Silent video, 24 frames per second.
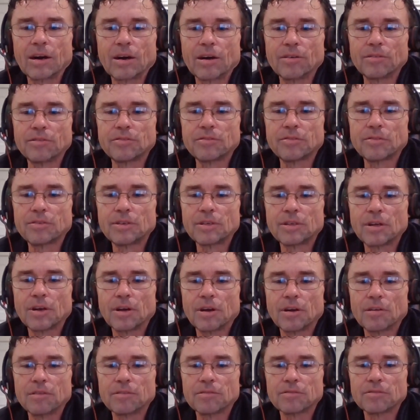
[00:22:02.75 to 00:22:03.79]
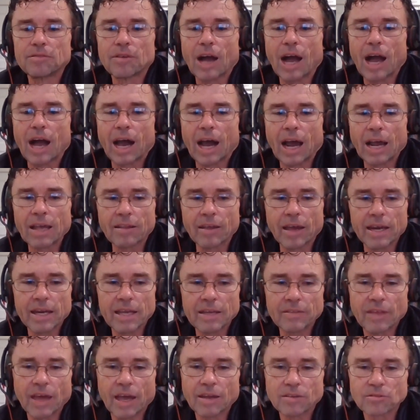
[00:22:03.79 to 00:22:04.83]
of of
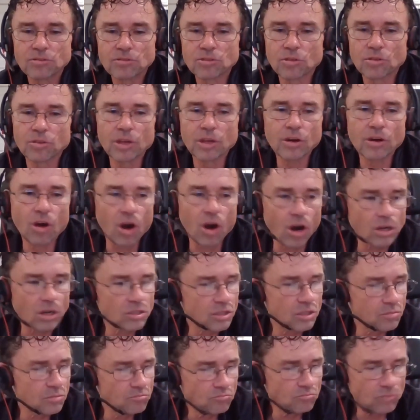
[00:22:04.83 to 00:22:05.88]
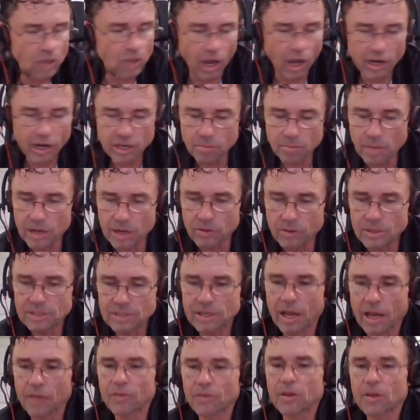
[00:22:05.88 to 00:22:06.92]
highlighting that. So there are some
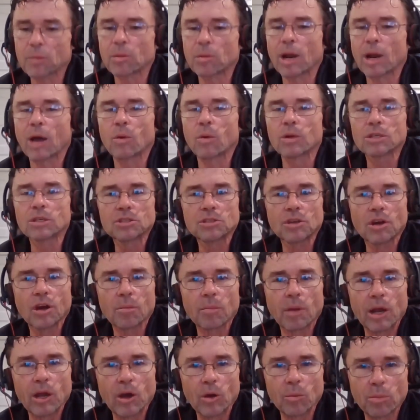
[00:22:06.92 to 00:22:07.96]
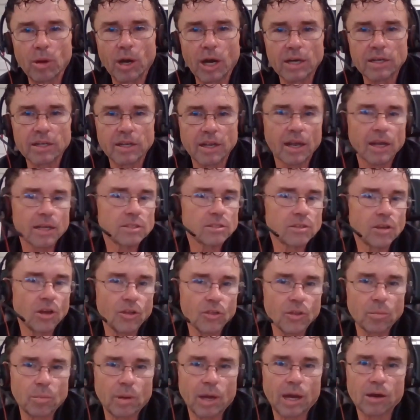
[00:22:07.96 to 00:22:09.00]
documentaries out there, but I want to start my own podcast
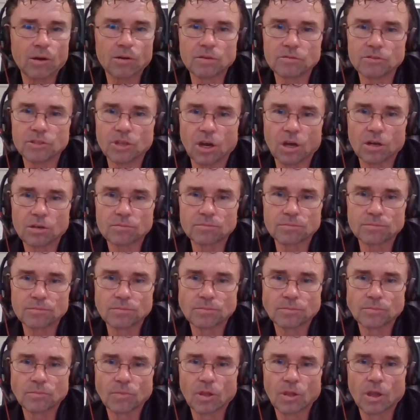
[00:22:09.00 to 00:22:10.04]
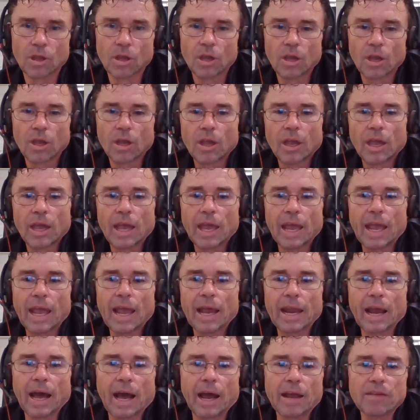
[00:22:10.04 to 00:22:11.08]
called The Power of Dog. Mm.
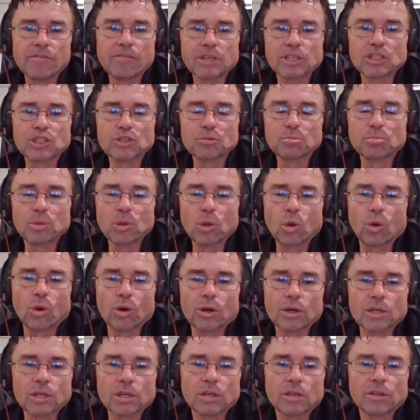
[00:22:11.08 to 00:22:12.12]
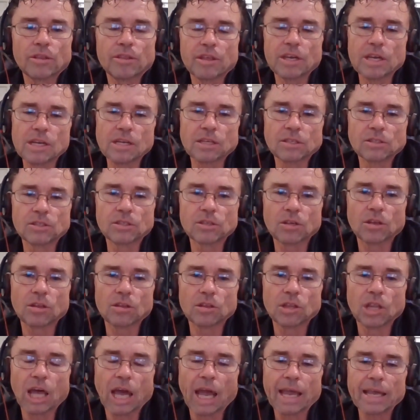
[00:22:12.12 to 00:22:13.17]
And I've explored things
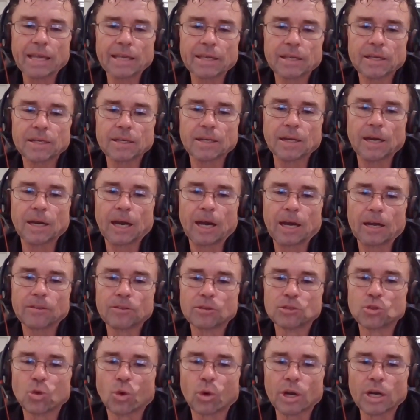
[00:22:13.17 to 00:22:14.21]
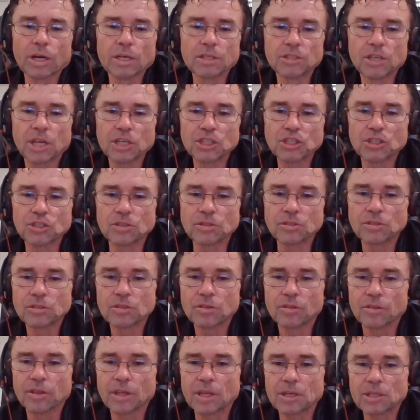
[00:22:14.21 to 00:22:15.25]
like uh, there's
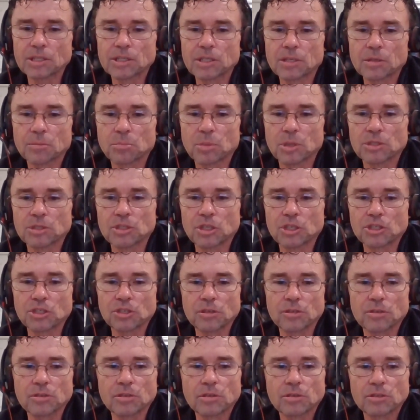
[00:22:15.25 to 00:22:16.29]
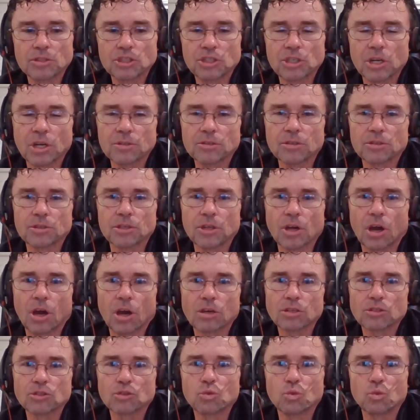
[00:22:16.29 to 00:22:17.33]
organizations that position shelter
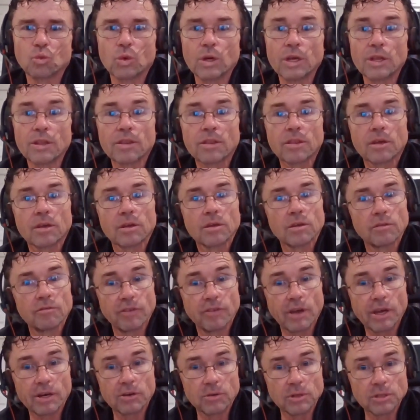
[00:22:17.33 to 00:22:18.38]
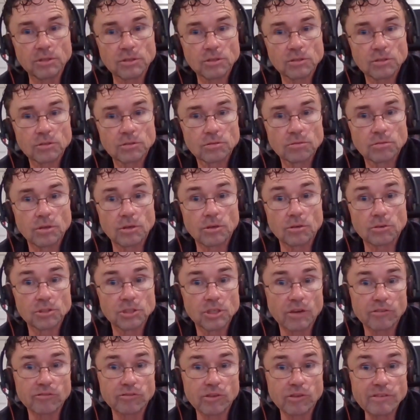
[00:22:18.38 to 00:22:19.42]
dogs with veterans that are
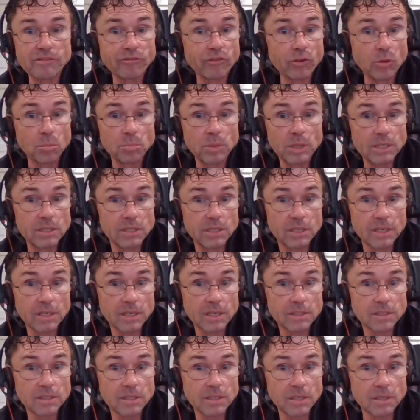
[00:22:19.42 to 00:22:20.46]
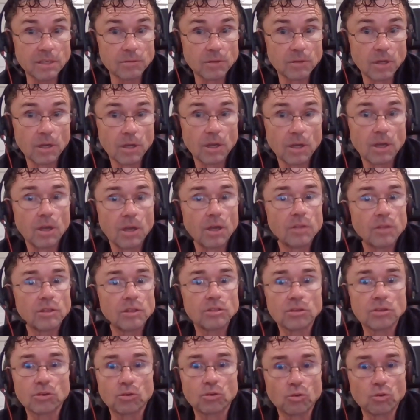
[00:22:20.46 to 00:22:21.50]
suffering from PTSD. Mm-hmm.
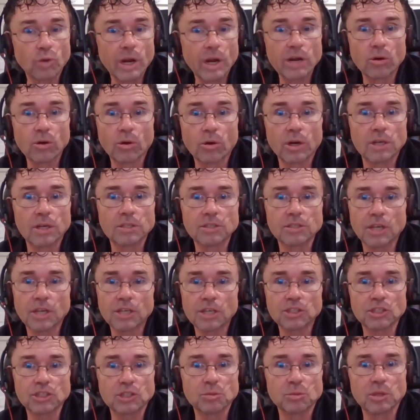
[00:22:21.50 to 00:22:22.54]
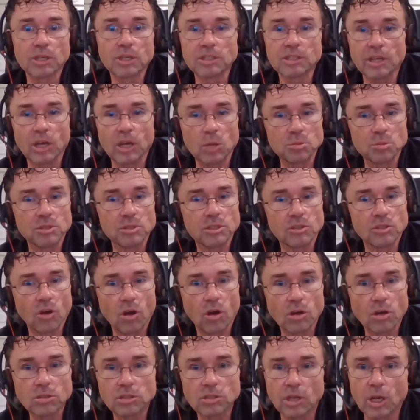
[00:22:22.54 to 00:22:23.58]
These are great organizations because it helps the
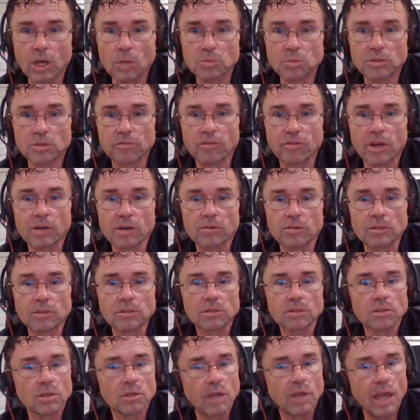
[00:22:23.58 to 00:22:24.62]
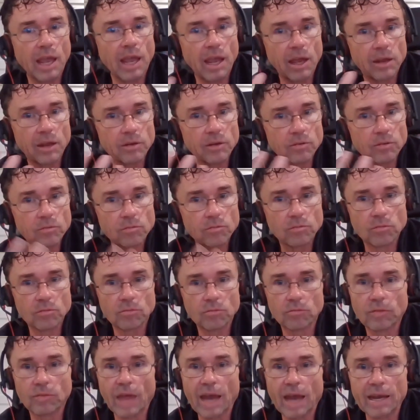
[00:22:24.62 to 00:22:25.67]
dogs, it helps the veterans, and
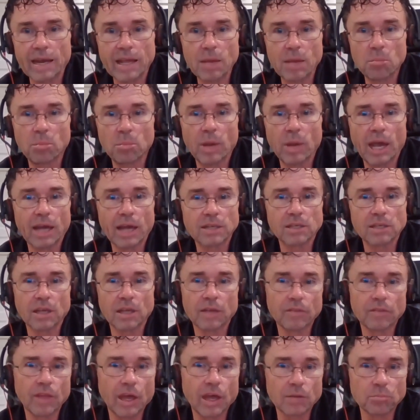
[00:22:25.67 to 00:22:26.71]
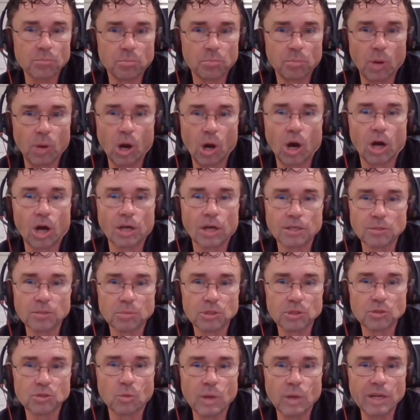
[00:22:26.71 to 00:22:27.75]
that impact and that bond
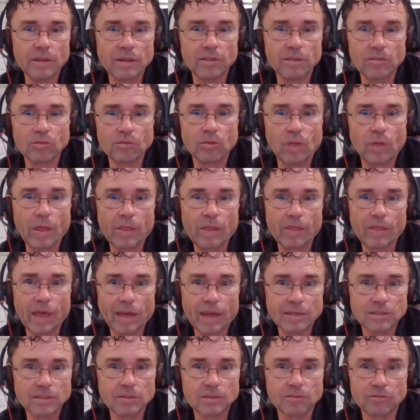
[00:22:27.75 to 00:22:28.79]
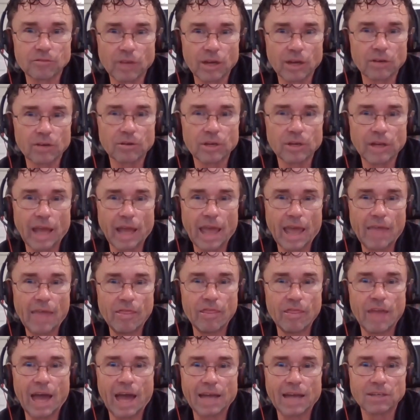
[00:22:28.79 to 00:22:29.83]
between th- that veteran
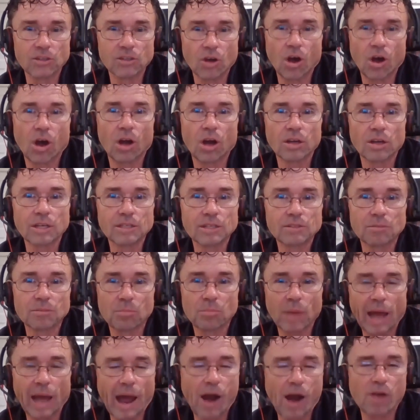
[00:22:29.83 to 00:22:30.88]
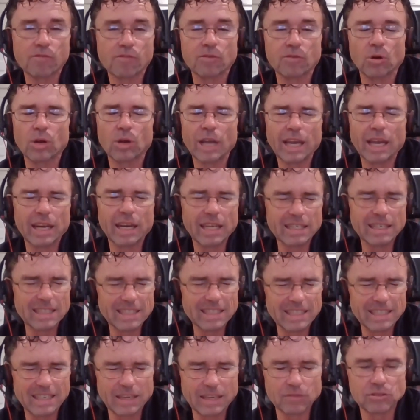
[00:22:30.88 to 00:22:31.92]
and that dog is powerful and it
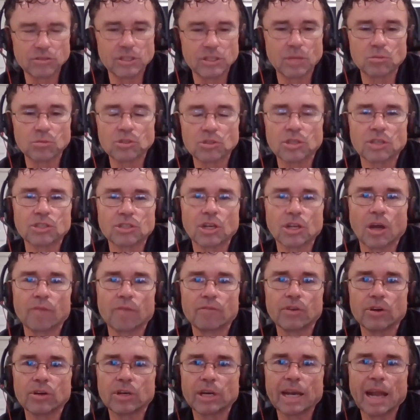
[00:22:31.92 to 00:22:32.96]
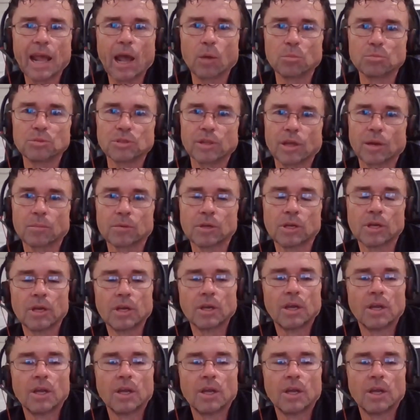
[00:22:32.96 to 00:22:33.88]
gives them such comfort and helps them